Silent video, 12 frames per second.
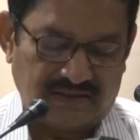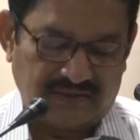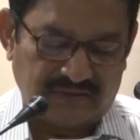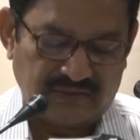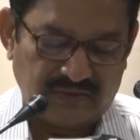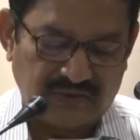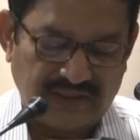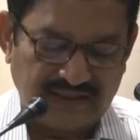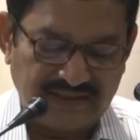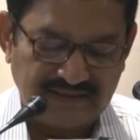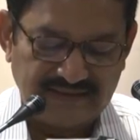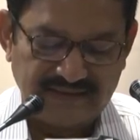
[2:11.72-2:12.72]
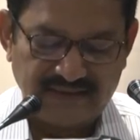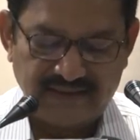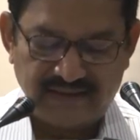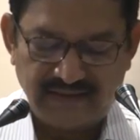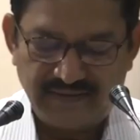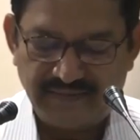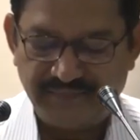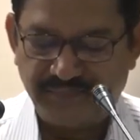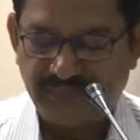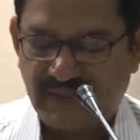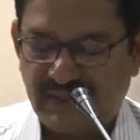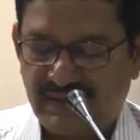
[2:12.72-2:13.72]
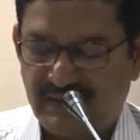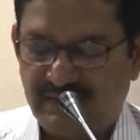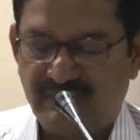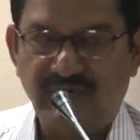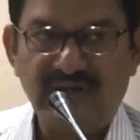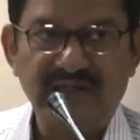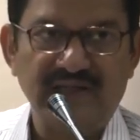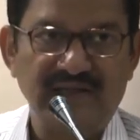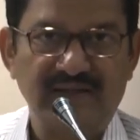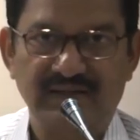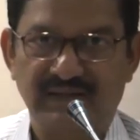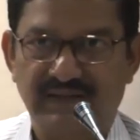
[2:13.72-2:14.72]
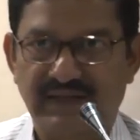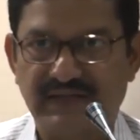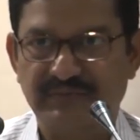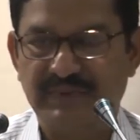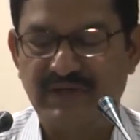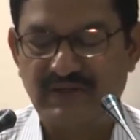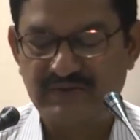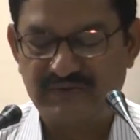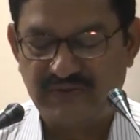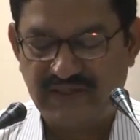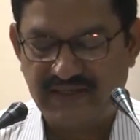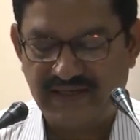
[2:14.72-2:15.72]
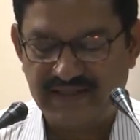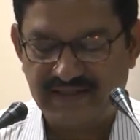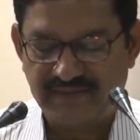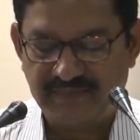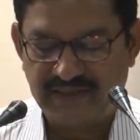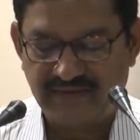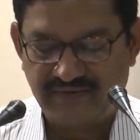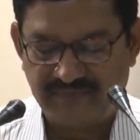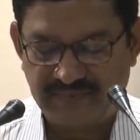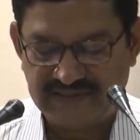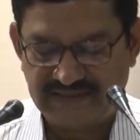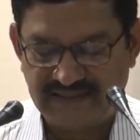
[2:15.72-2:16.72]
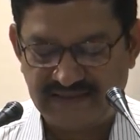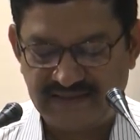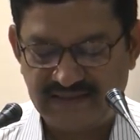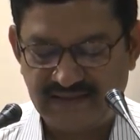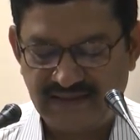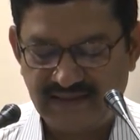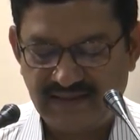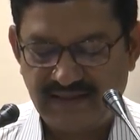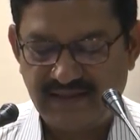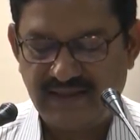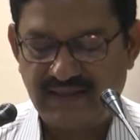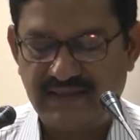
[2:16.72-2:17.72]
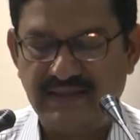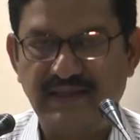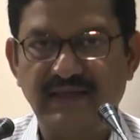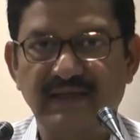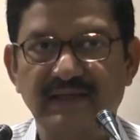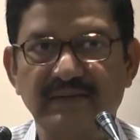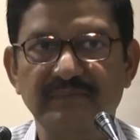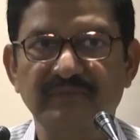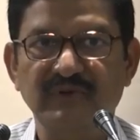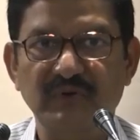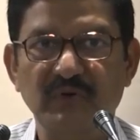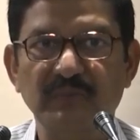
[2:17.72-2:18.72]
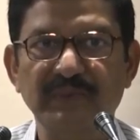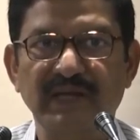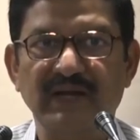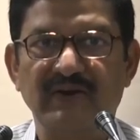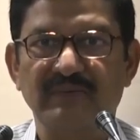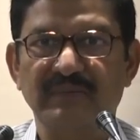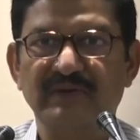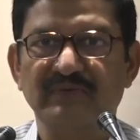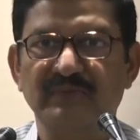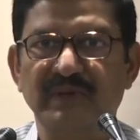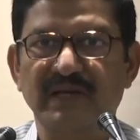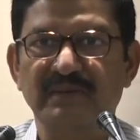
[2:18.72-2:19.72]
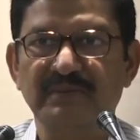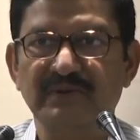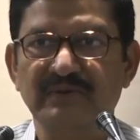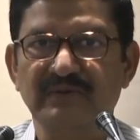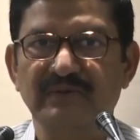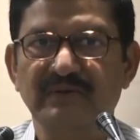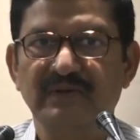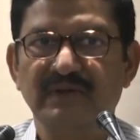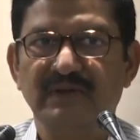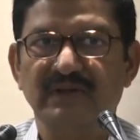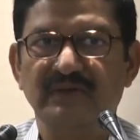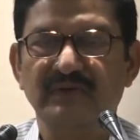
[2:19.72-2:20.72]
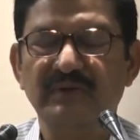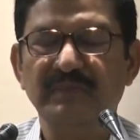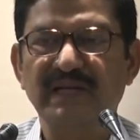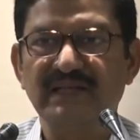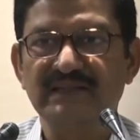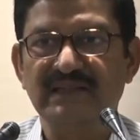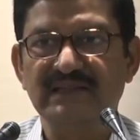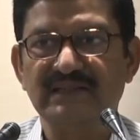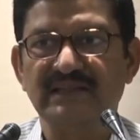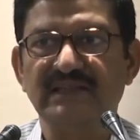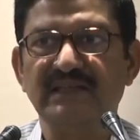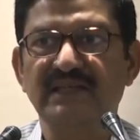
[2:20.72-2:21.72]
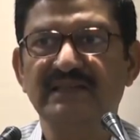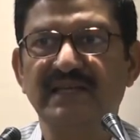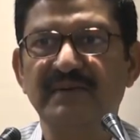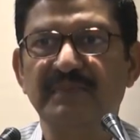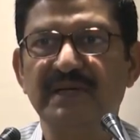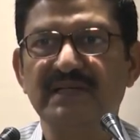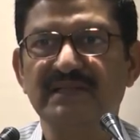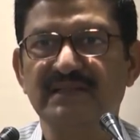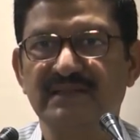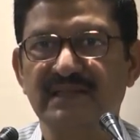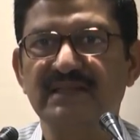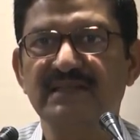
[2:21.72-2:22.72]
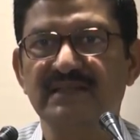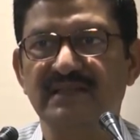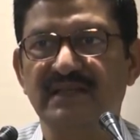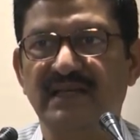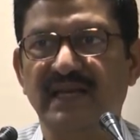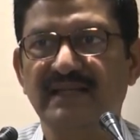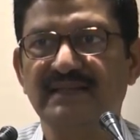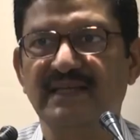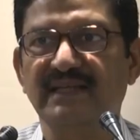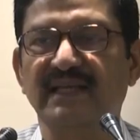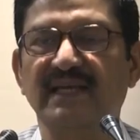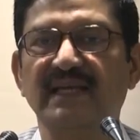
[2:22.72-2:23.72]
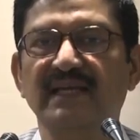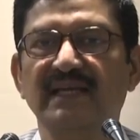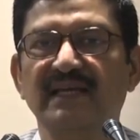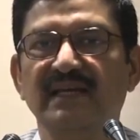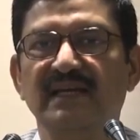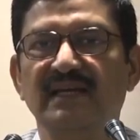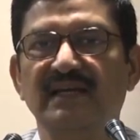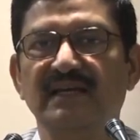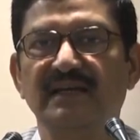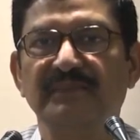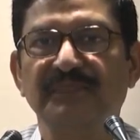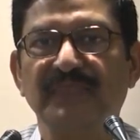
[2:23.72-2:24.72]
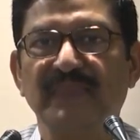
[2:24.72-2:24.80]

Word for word: So that is uh, what uh, has been also indicated by our President, and uh, we hope the government would be able to uh, do it, because just T S I Pass, just relaxing the, uh,